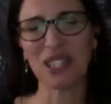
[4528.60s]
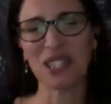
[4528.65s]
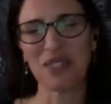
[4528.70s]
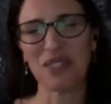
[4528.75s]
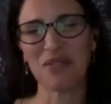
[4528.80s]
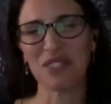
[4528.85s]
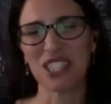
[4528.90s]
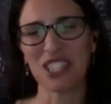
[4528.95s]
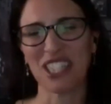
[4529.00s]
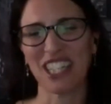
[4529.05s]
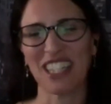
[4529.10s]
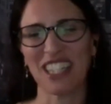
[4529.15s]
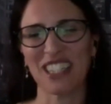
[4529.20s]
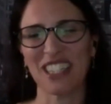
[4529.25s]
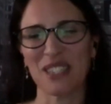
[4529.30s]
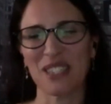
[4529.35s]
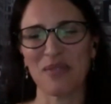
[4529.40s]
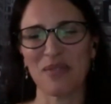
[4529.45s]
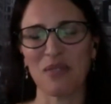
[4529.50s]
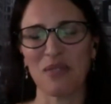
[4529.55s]
appreciate it.
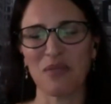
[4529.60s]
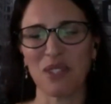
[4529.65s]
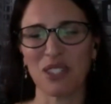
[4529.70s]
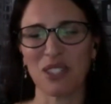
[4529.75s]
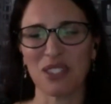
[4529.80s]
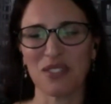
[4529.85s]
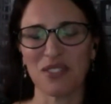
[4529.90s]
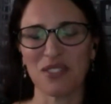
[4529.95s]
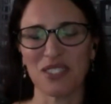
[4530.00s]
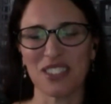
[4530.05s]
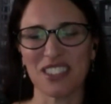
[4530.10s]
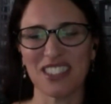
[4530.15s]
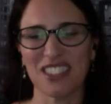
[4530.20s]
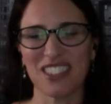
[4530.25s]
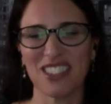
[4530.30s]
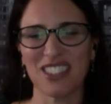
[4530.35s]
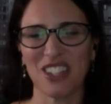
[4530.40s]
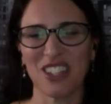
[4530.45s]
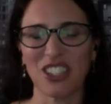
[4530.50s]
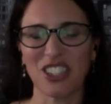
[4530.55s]
It's been wonderful to
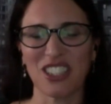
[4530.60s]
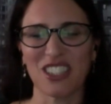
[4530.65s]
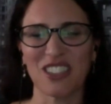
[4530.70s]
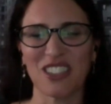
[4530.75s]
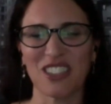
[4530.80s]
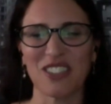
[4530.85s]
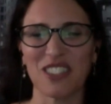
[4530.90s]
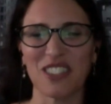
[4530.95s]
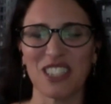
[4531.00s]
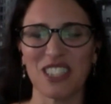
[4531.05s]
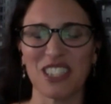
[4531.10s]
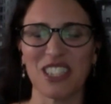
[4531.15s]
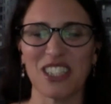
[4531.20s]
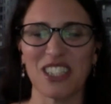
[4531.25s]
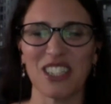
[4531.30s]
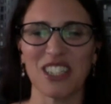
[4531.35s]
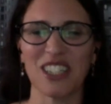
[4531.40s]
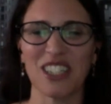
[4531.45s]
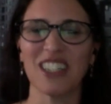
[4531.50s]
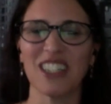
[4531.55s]
talk to you and
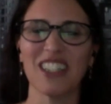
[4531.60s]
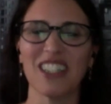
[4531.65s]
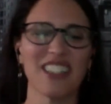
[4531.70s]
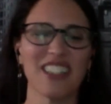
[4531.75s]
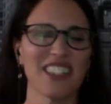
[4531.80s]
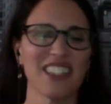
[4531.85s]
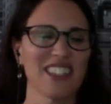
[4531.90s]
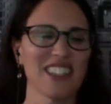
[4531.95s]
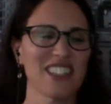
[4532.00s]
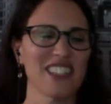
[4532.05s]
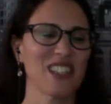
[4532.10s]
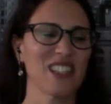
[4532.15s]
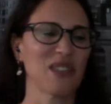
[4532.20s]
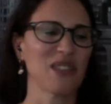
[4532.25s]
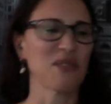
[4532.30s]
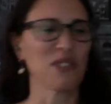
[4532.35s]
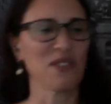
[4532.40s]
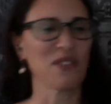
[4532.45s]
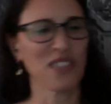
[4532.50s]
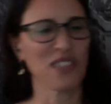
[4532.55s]
hear some
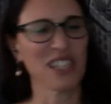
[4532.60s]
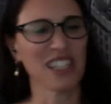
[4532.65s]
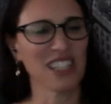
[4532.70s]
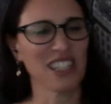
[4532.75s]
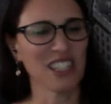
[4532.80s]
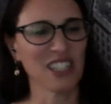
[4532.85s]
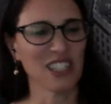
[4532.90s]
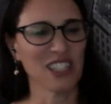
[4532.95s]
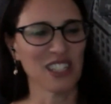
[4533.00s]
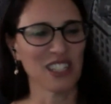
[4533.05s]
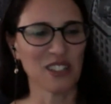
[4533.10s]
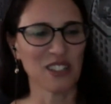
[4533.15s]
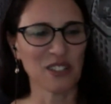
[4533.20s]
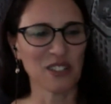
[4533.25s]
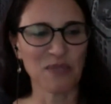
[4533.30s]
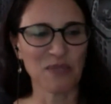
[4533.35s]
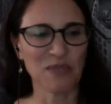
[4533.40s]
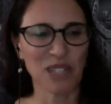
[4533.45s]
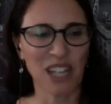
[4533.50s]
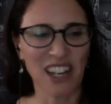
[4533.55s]
of the
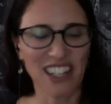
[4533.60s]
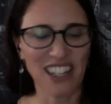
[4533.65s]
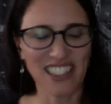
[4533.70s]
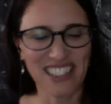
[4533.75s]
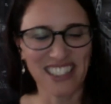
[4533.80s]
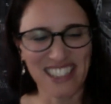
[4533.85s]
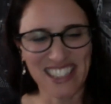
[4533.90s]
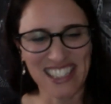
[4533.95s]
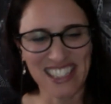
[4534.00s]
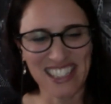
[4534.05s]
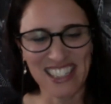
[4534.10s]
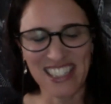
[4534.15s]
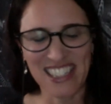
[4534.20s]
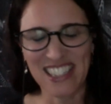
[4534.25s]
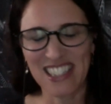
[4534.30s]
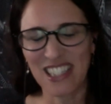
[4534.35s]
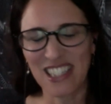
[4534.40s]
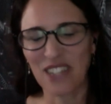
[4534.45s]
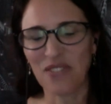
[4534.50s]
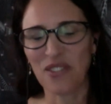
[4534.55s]
behind the scenes
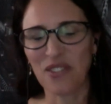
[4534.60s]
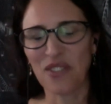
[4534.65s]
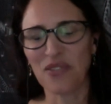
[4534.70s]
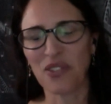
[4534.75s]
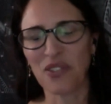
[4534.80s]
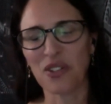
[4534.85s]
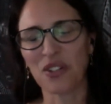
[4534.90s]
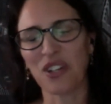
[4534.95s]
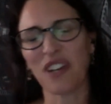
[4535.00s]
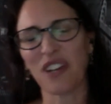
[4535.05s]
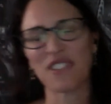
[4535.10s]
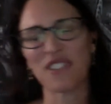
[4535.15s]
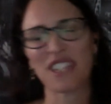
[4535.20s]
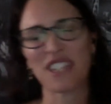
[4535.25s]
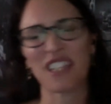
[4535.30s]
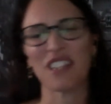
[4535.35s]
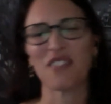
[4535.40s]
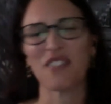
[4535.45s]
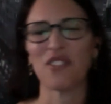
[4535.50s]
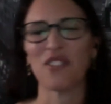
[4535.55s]
of the photographs
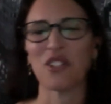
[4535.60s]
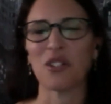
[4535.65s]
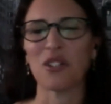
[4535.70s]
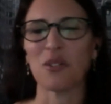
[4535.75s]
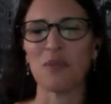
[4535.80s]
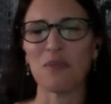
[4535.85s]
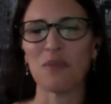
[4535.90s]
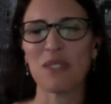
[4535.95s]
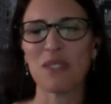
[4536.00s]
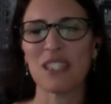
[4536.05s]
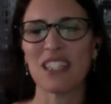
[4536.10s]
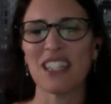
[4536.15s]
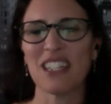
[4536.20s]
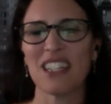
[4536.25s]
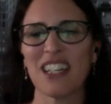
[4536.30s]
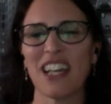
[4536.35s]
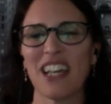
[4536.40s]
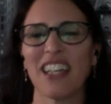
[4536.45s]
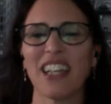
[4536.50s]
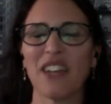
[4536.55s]
and the films.
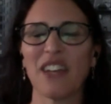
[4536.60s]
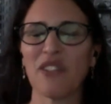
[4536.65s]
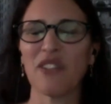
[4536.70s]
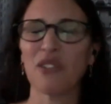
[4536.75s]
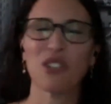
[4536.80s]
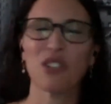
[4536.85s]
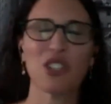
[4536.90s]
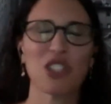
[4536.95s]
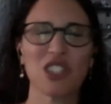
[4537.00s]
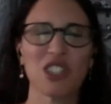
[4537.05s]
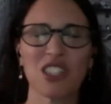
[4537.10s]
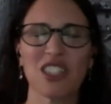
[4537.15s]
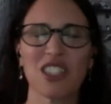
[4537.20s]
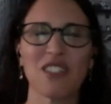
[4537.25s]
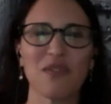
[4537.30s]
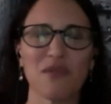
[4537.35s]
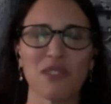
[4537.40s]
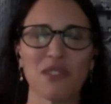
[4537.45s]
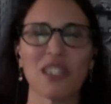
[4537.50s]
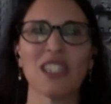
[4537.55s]
Mm-hmm. And everyone should
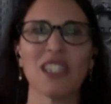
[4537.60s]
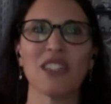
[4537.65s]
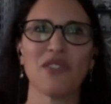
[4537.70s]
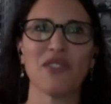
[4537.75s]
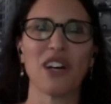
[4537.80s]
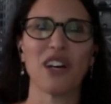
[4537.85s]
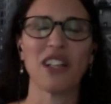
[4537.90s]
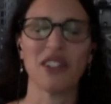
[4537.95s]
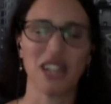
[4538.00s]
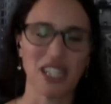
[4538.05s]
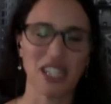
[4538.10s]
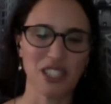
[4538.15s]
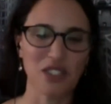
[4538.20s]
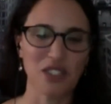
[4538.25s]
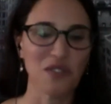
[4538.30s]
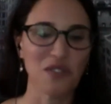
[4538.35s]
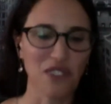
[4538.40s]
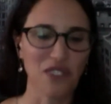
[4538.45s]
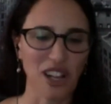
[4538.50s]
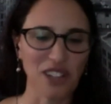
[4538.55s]
really follow. I do
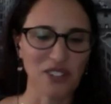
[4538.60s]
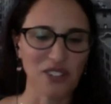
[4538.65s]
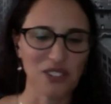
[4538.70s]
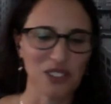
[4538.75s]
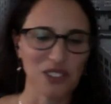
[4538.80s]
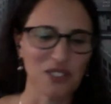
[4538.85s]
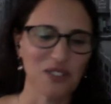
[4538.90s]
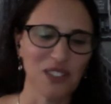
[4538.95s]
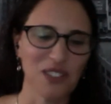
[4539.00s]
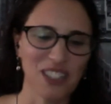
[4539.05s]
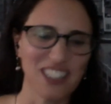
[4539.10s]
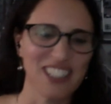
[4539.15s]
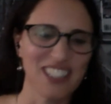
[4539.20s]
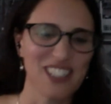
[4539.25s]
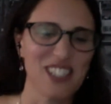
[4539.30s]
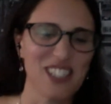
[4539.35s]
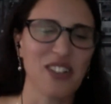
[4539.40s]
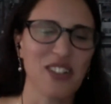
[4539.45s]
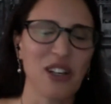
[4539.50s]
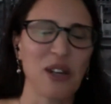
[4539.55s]
follow you on
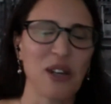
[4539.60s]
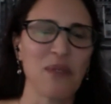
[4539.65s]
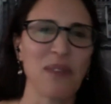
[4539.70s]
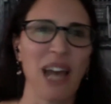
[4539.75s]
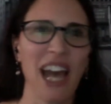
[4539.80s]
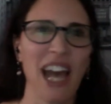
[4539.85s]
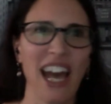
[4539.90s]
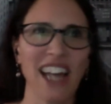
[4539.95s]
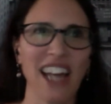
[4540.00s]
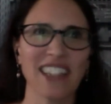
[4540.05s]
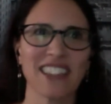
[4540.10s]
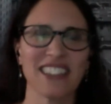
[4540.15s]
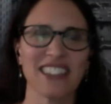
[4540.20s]
Instagram at